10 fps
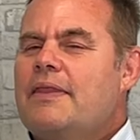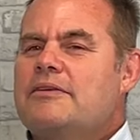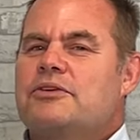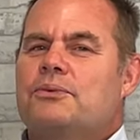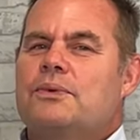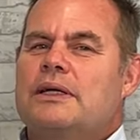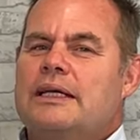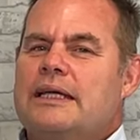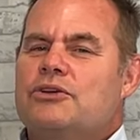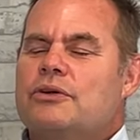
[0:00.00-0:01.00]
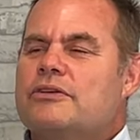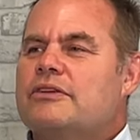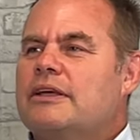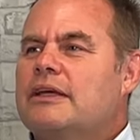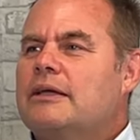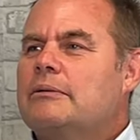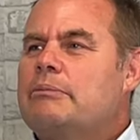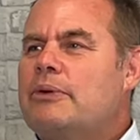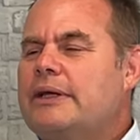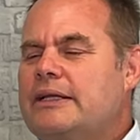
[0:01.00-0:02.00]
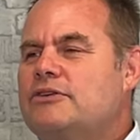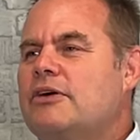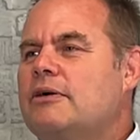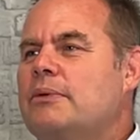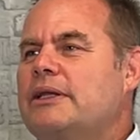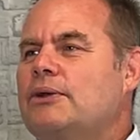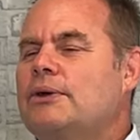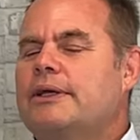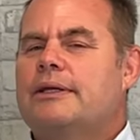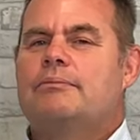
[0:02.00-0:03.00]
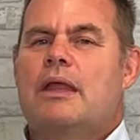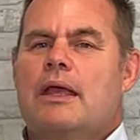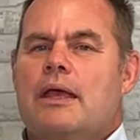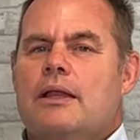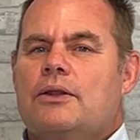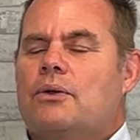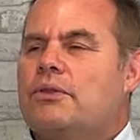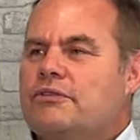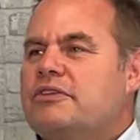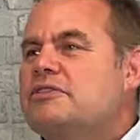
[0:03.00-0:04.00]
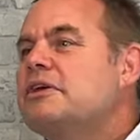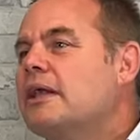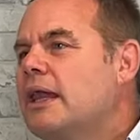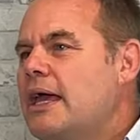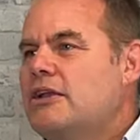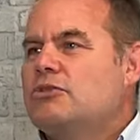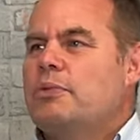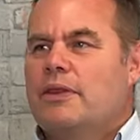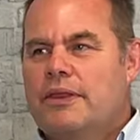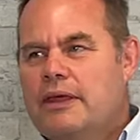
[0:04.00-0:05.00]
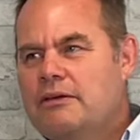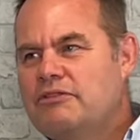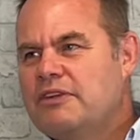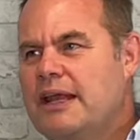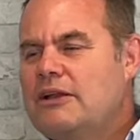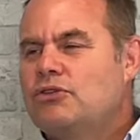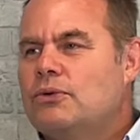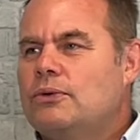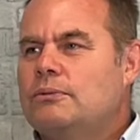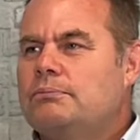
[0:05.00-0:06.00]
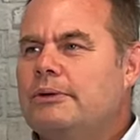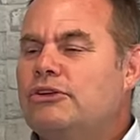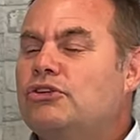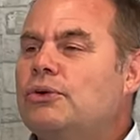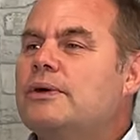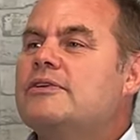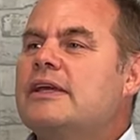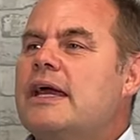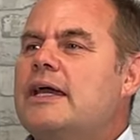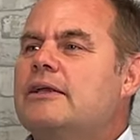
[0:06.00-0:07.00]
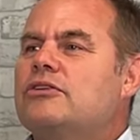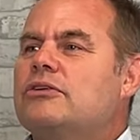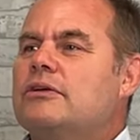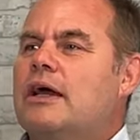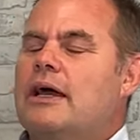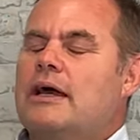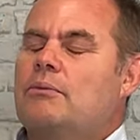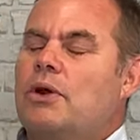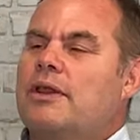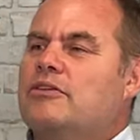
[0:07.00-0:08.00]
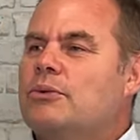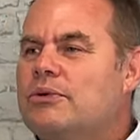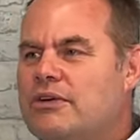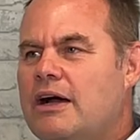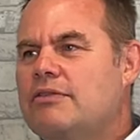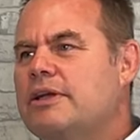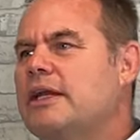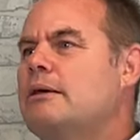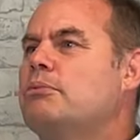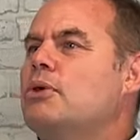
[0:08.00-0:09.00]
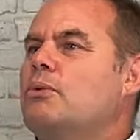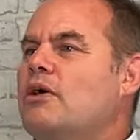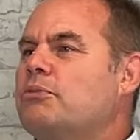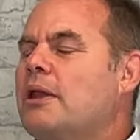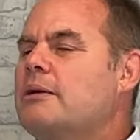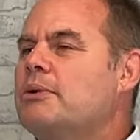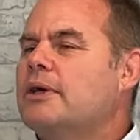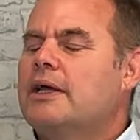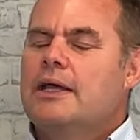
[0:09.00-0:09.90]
And that's a really interesting point in time when you look at not the physical age, but the financial maturity age. Uh, and one of the things that we've covered in our book, Wealth Playbook,